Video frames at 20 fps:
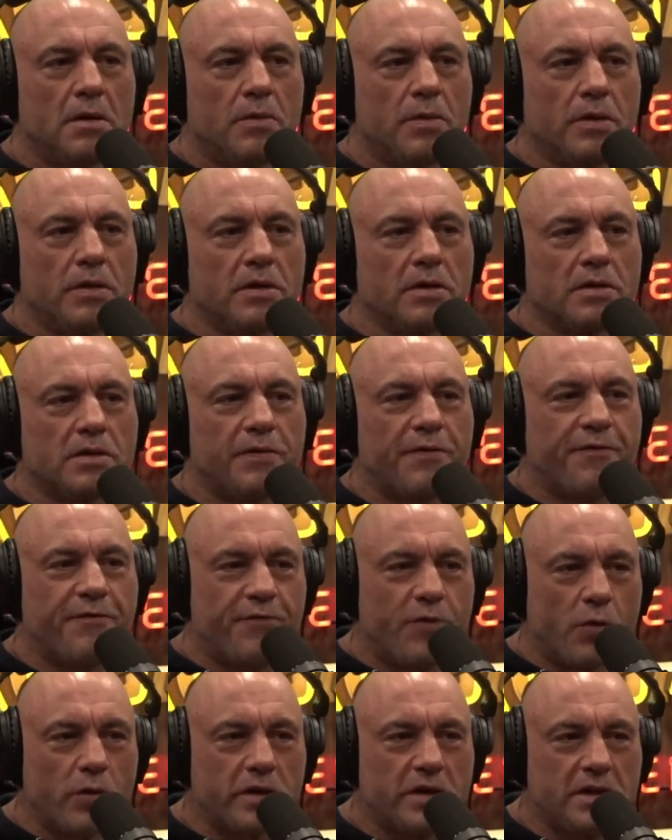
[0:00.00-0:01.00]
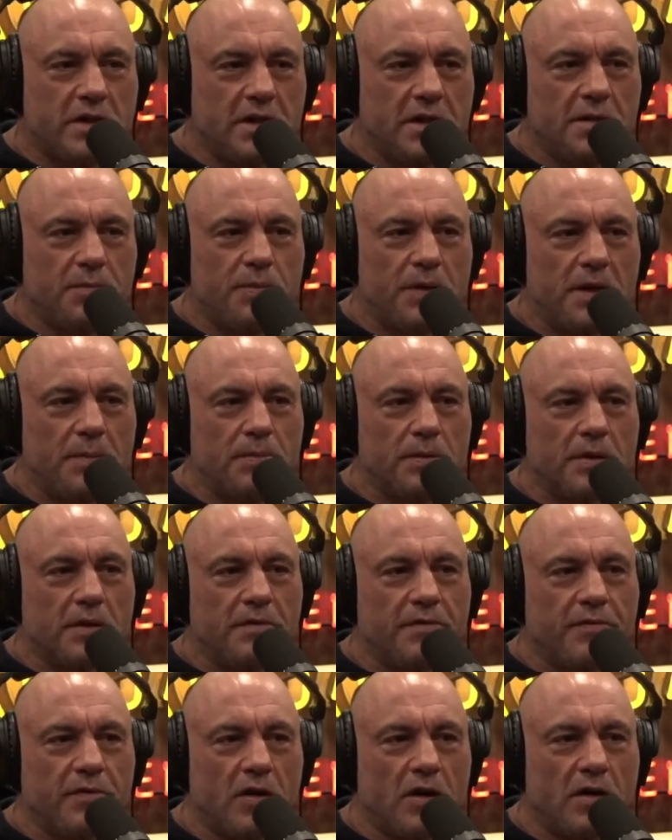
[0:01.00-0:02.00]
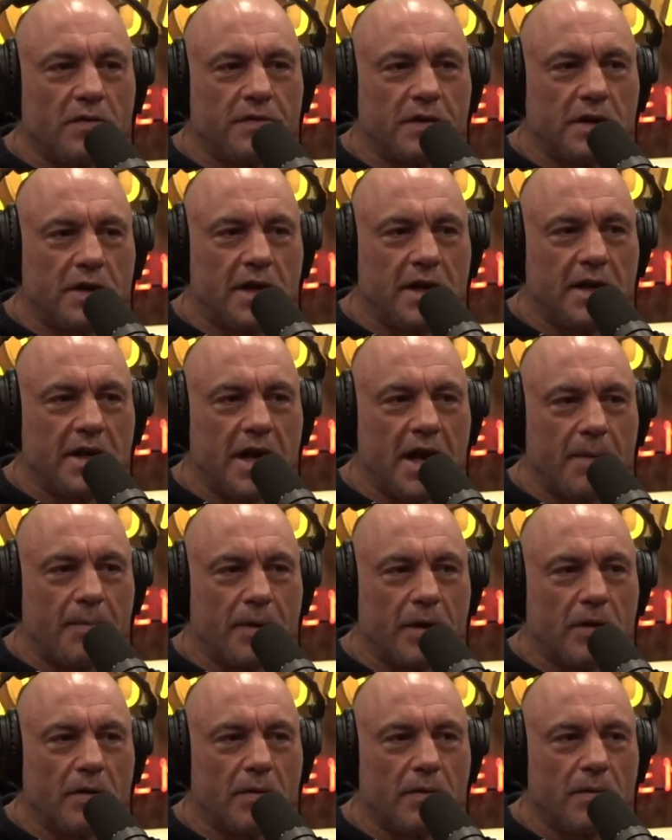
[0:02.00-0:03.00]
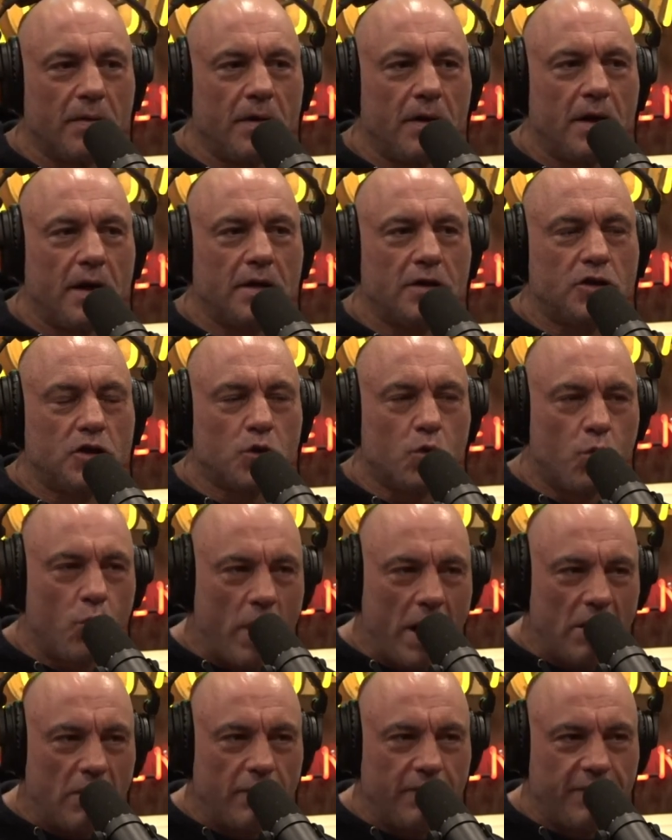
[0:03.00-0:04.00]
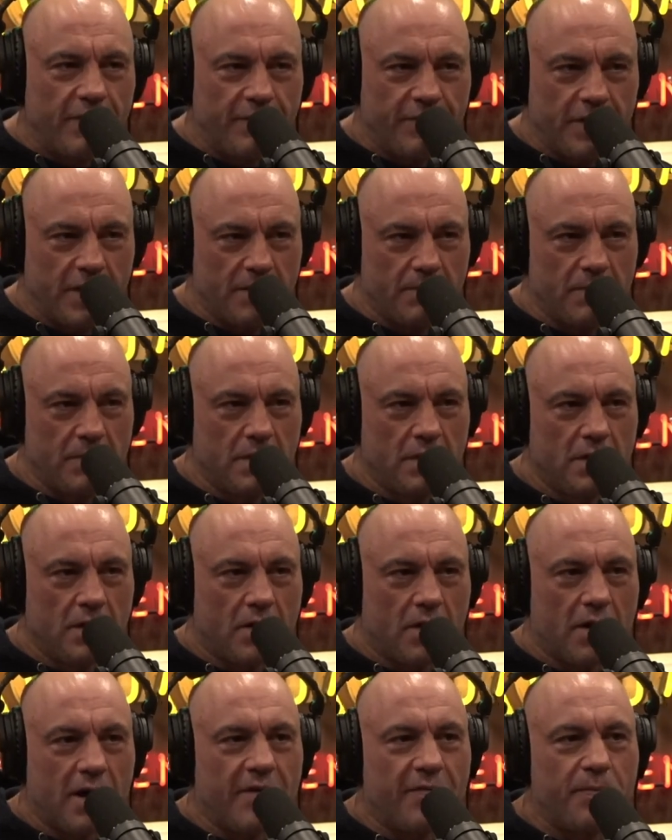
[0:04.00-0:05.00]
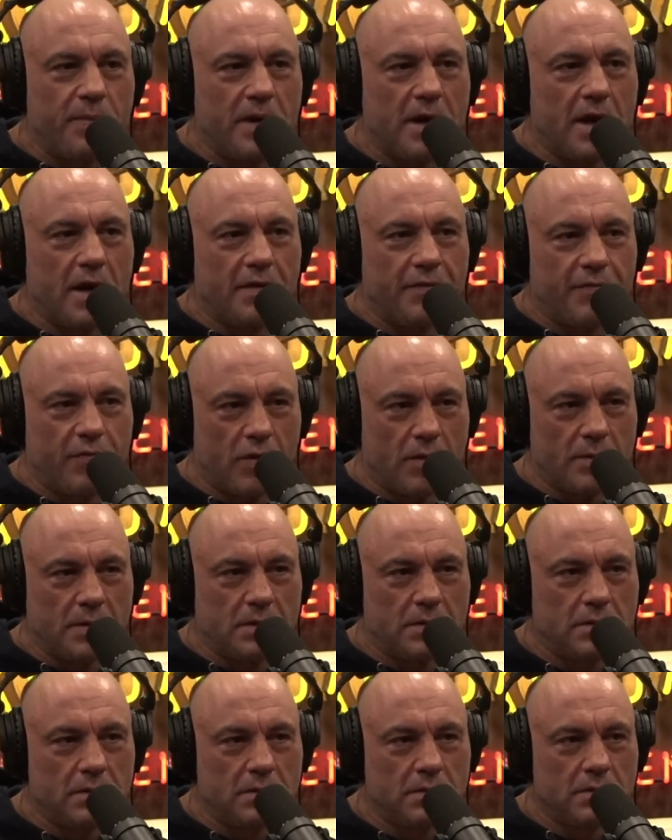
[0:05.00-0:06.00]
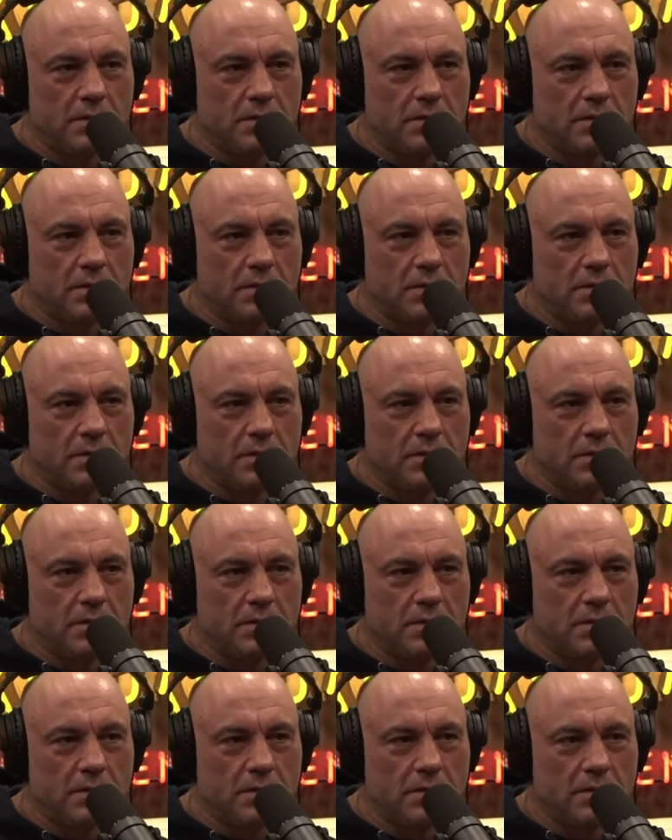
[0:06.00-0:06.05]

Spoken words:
Where there's 14 people involved in kidnapping her, and 12 of them are FBI informants.